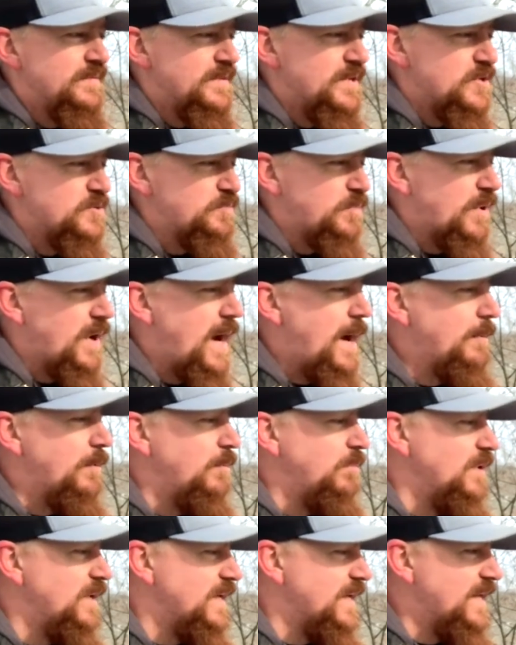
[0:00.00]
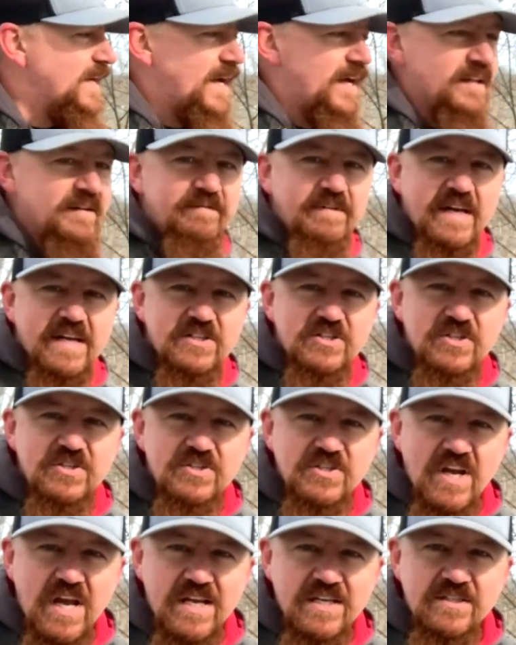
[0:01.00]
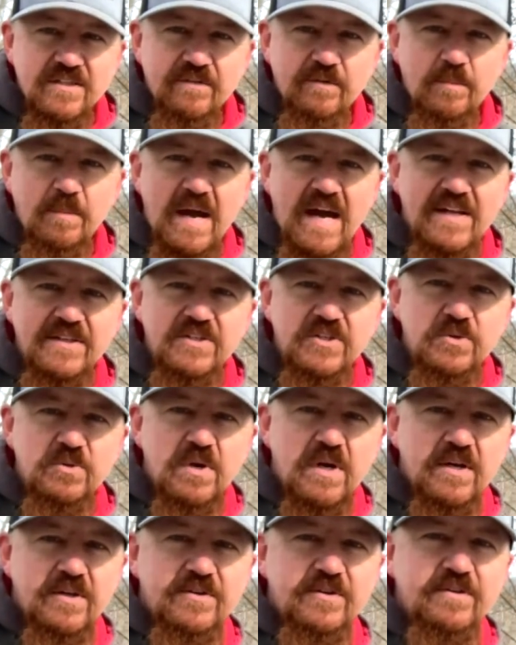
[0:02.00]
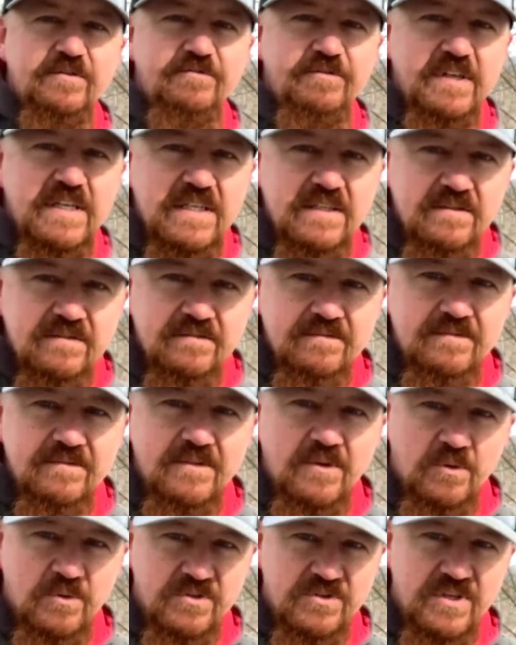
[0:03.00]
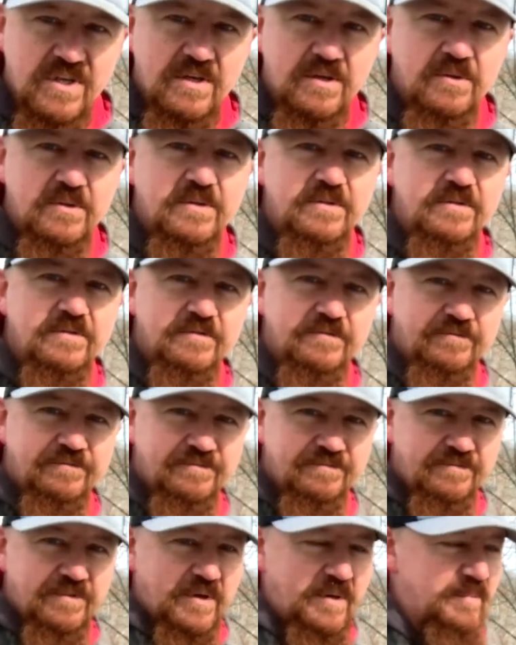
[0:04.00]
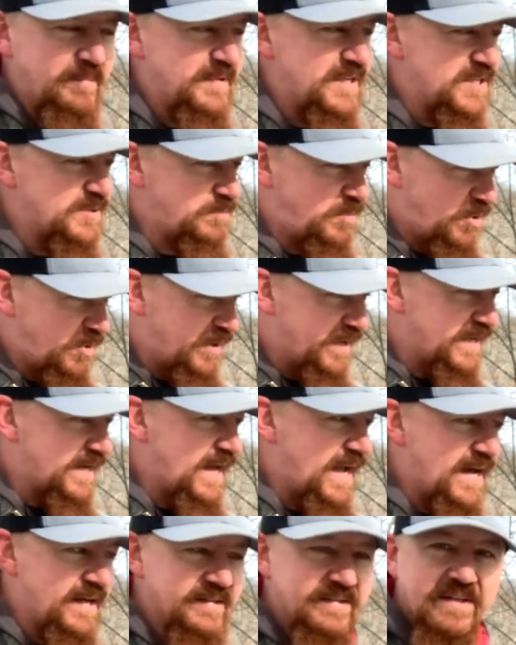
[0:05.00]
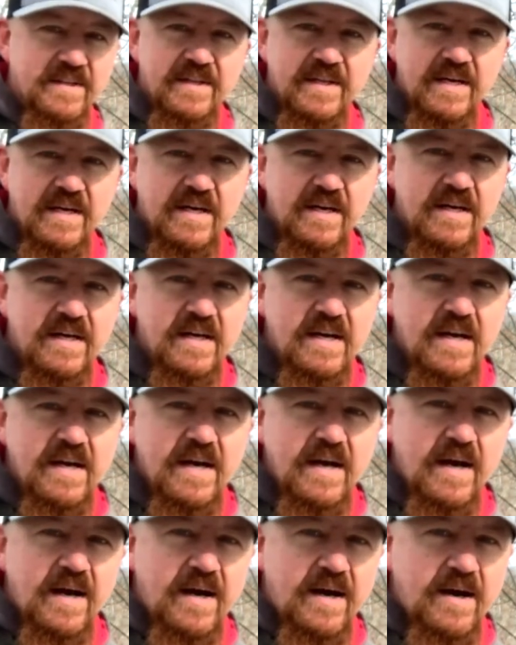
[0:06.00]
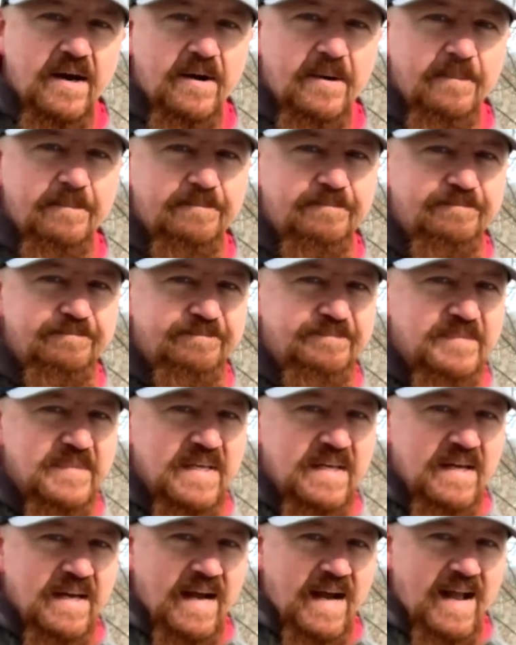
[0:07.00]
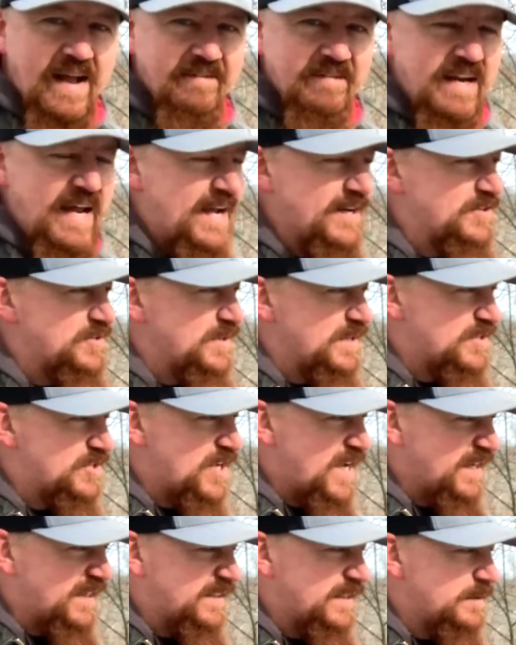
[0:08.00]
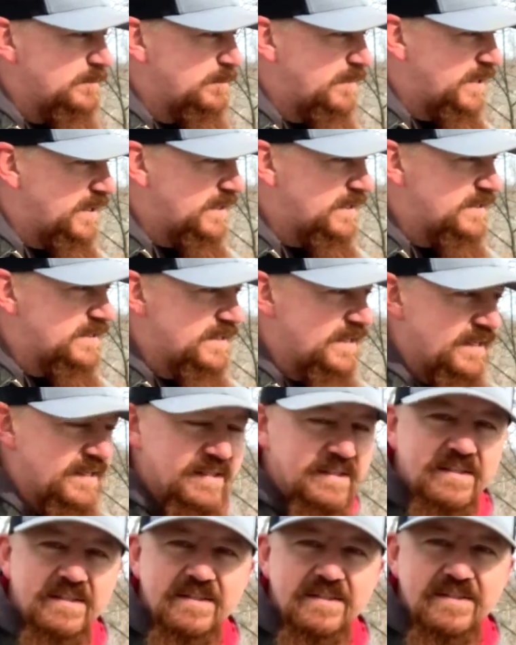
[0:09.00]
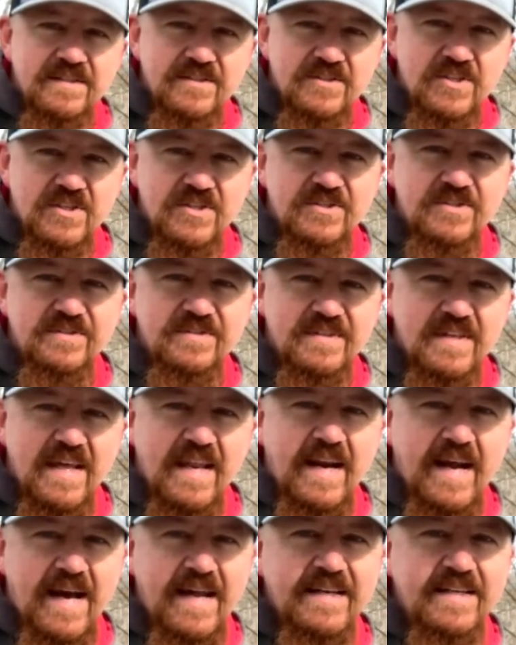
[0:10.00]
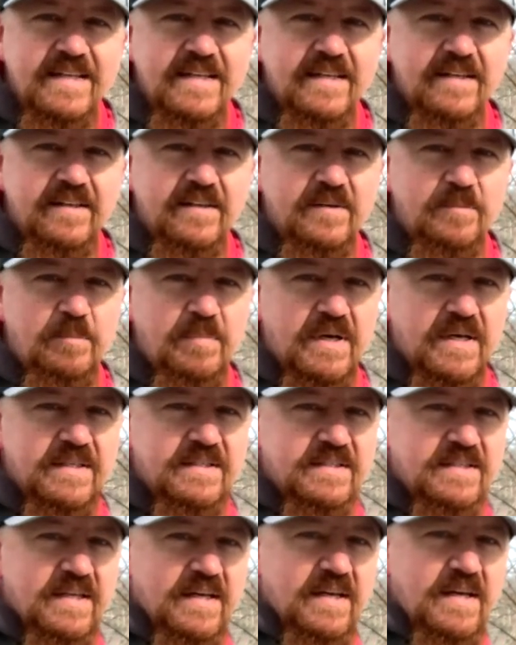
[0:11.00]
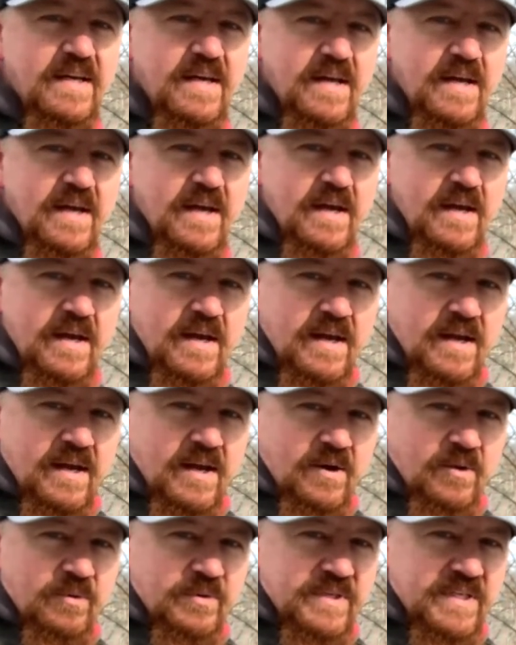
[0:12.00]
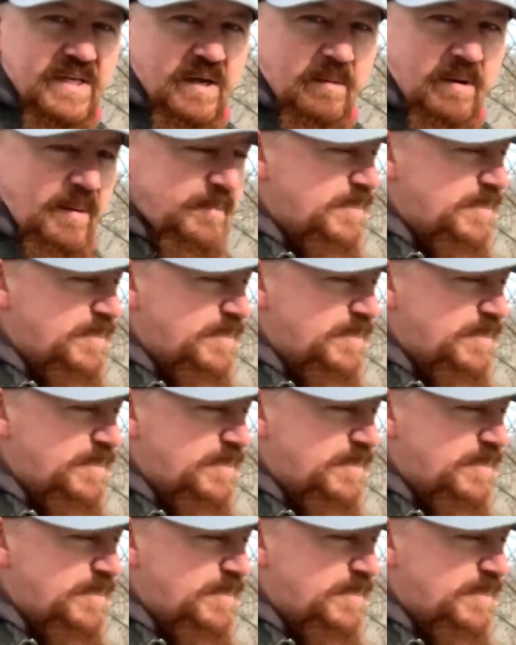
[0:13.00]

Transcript: There's probably an elevation change of about 200 feet or so from this point down to there. I haven't actually checked it, but just an idea. But you come